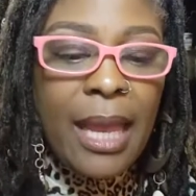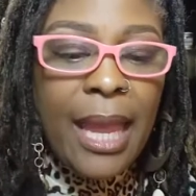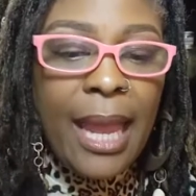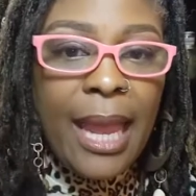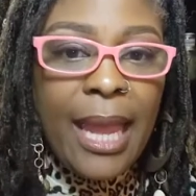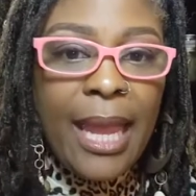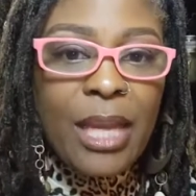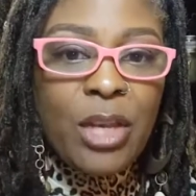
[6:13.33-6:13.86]

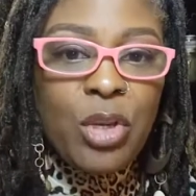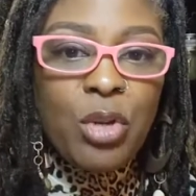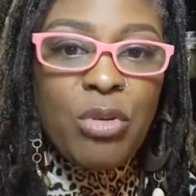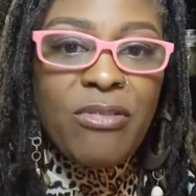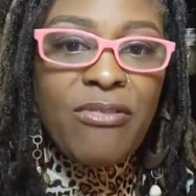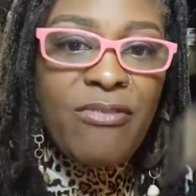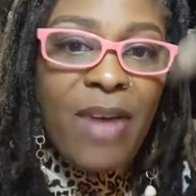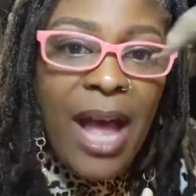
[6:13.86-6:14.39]
and you'll
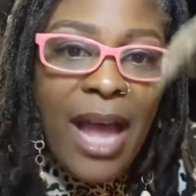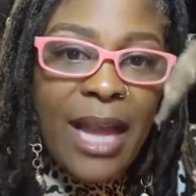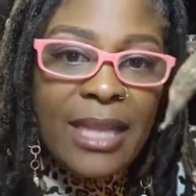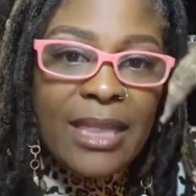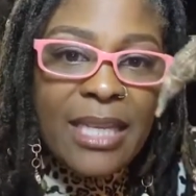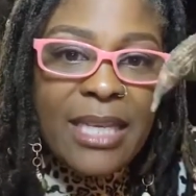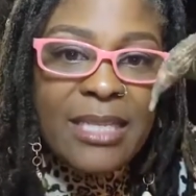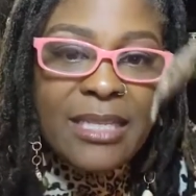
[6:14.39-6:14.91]

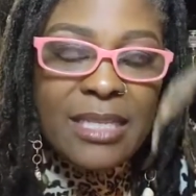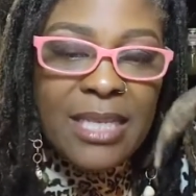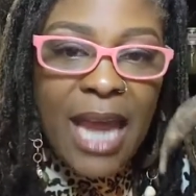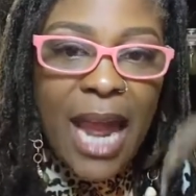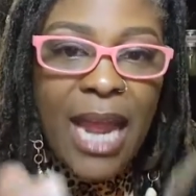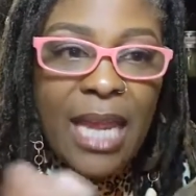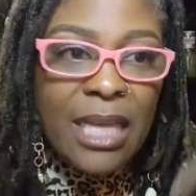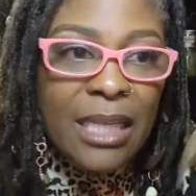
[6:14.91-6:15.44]
find these
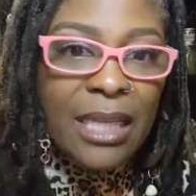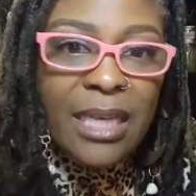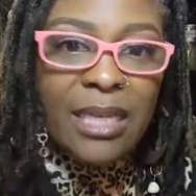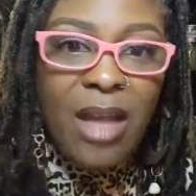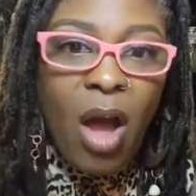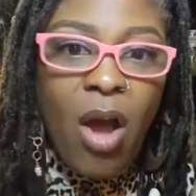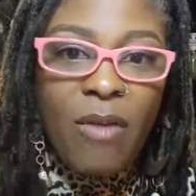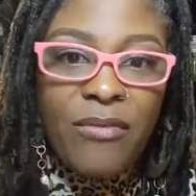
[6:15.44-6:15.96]
dangling
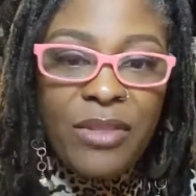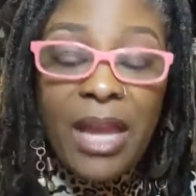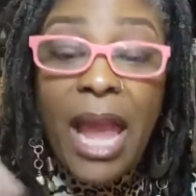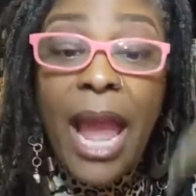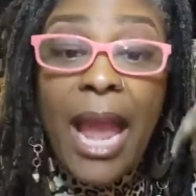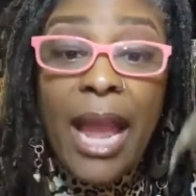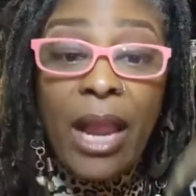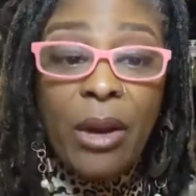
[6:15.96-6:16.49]
off the
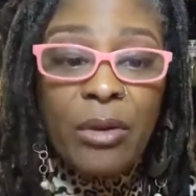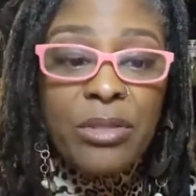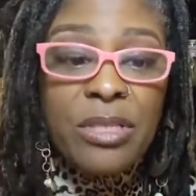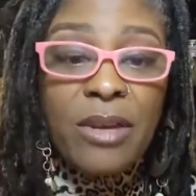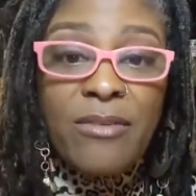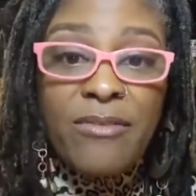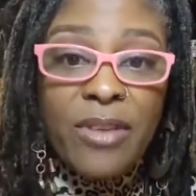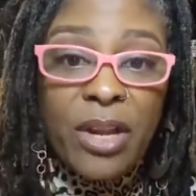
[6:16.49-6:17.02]
hairs
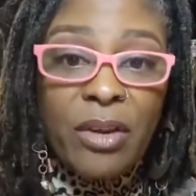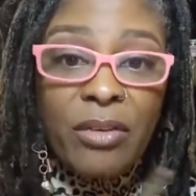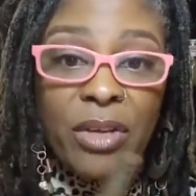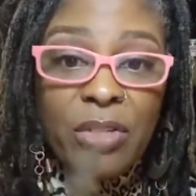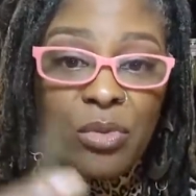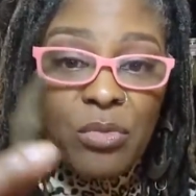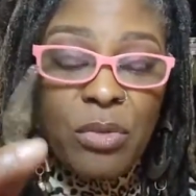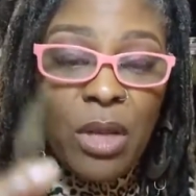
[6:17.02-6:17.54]
of
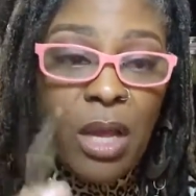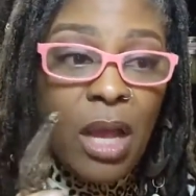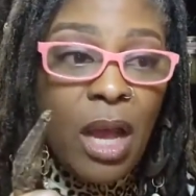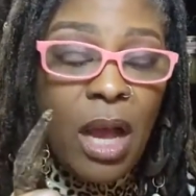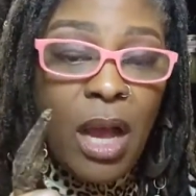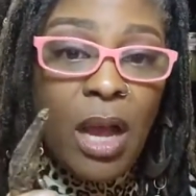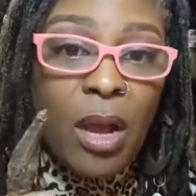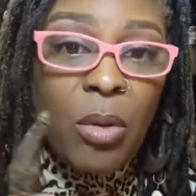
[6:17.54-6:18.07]
various
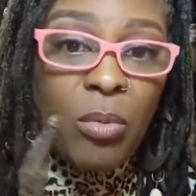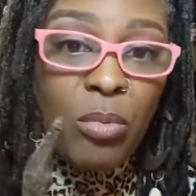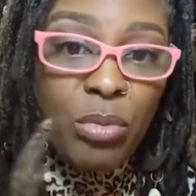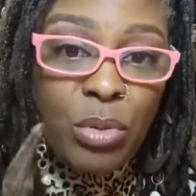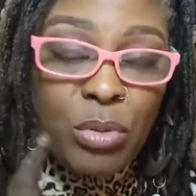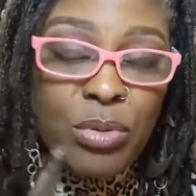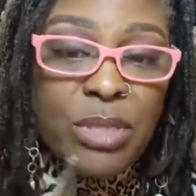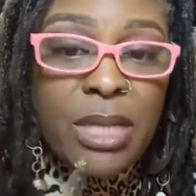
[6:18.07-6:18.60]
uh,
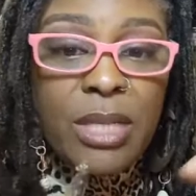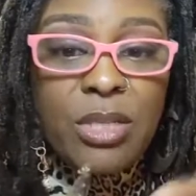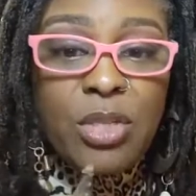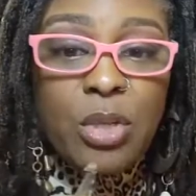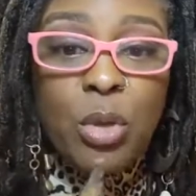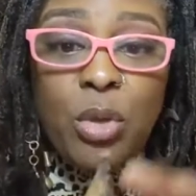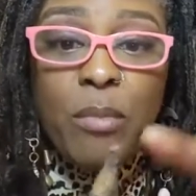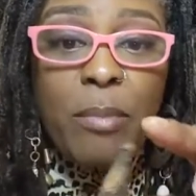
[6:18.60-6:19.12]
roots and
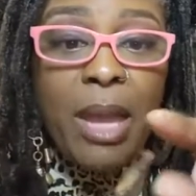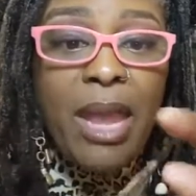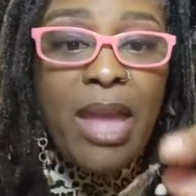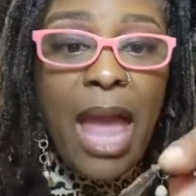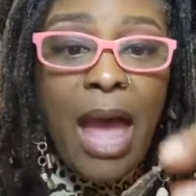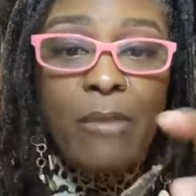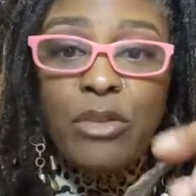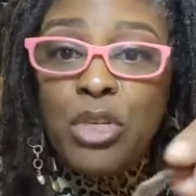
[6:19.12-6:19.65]
so you may
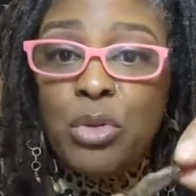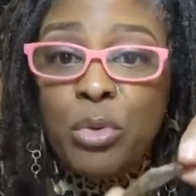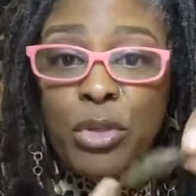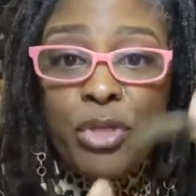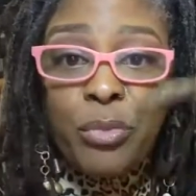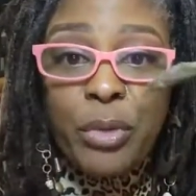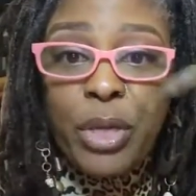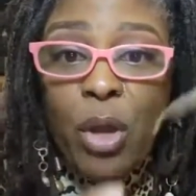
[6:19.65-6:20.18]
have two or
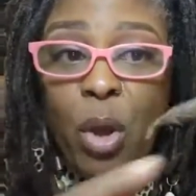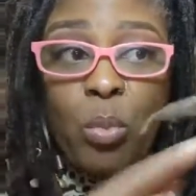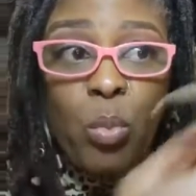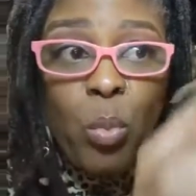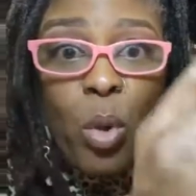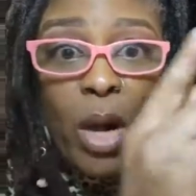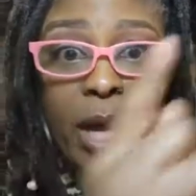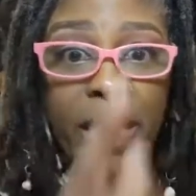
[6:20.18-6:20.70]
three
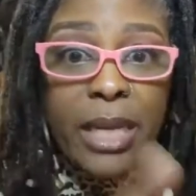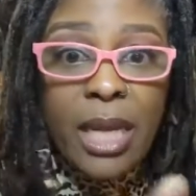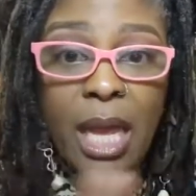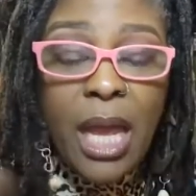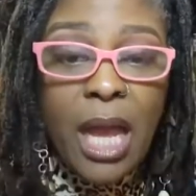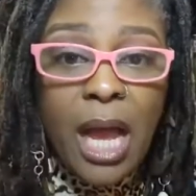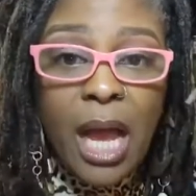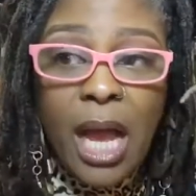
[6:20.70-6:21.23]
on one
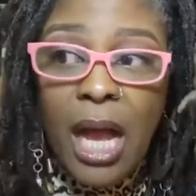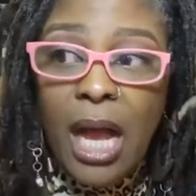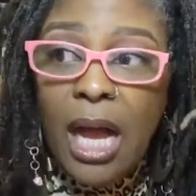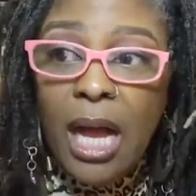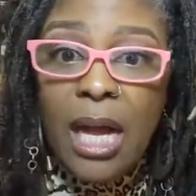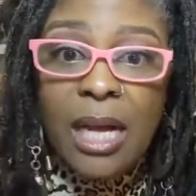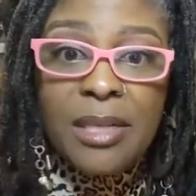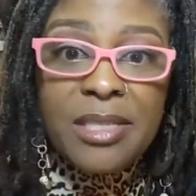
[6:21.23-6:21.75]

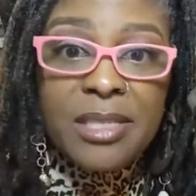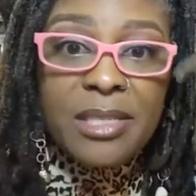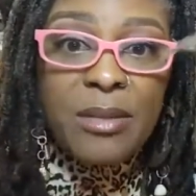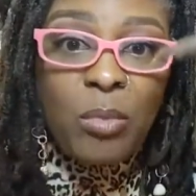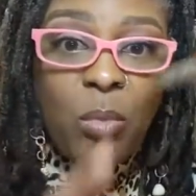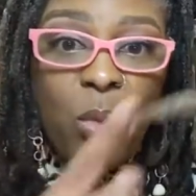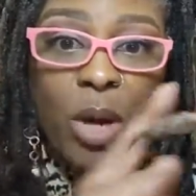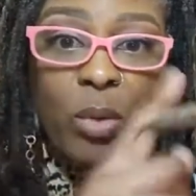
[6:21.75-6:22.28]
uh,
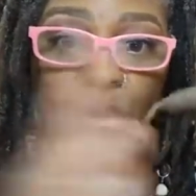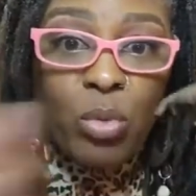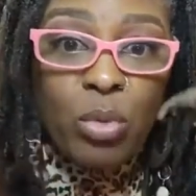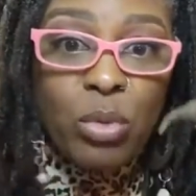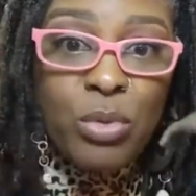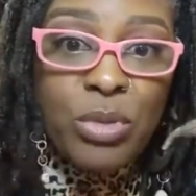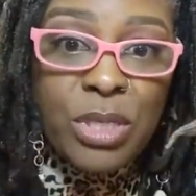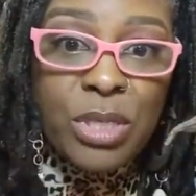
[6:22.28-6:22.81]
one
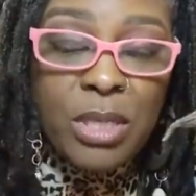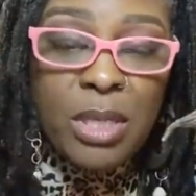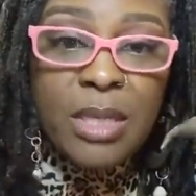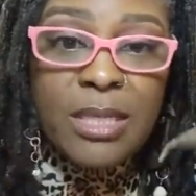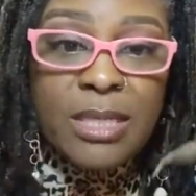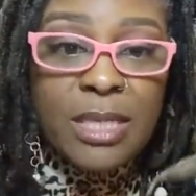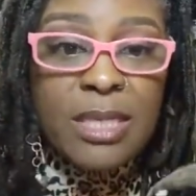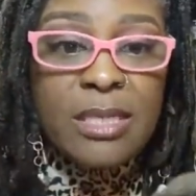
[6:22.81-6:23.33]
root
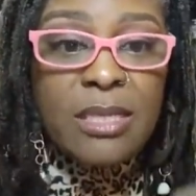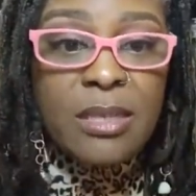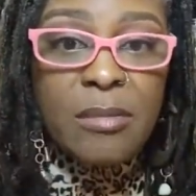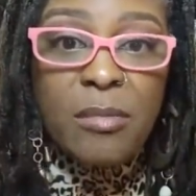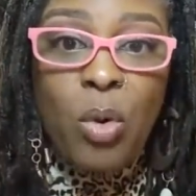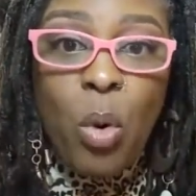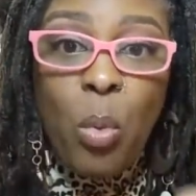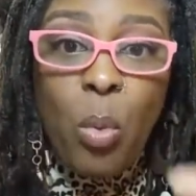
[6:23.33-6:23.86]

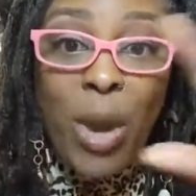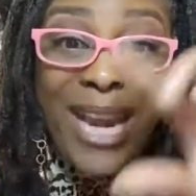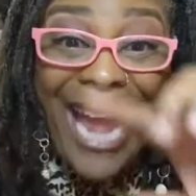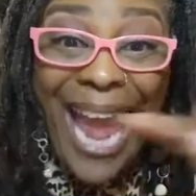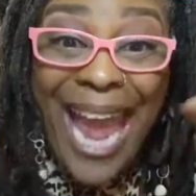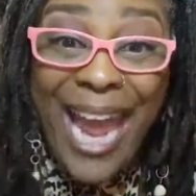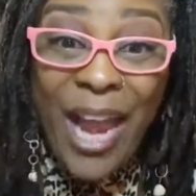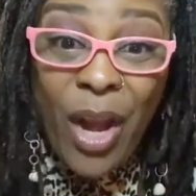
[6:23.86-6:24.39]
system or one
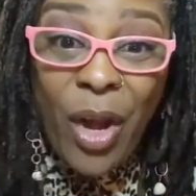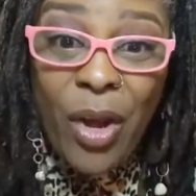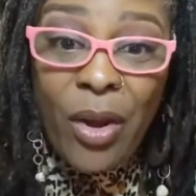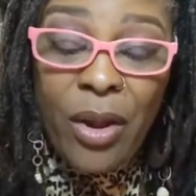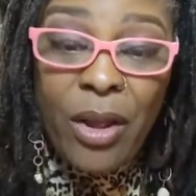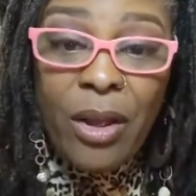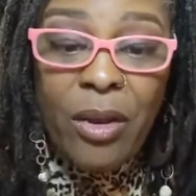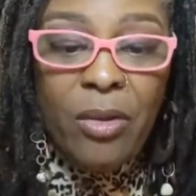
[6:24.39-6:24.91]
hair
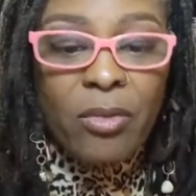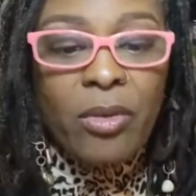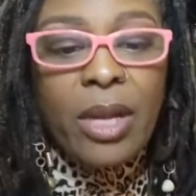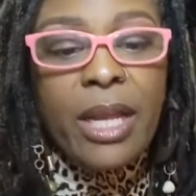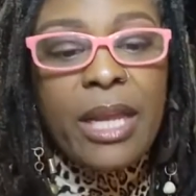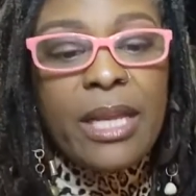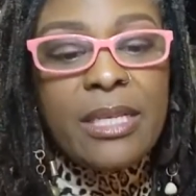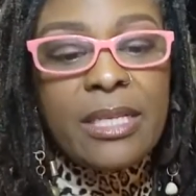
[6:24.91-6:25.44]

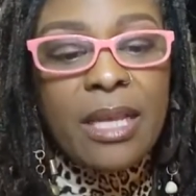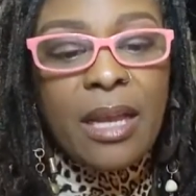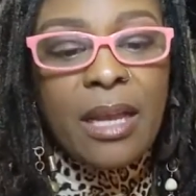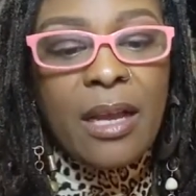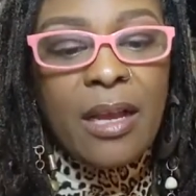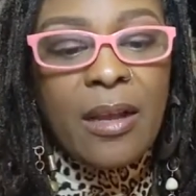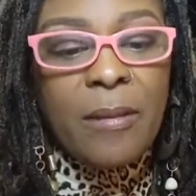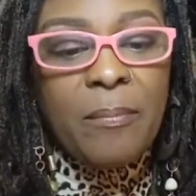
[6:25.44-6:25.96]
right
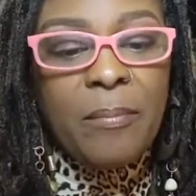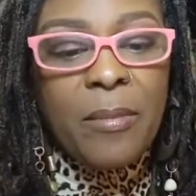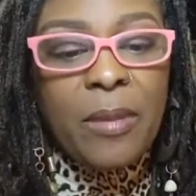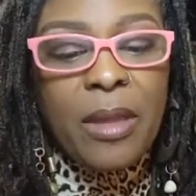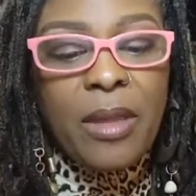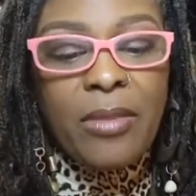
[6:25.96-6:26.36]
um,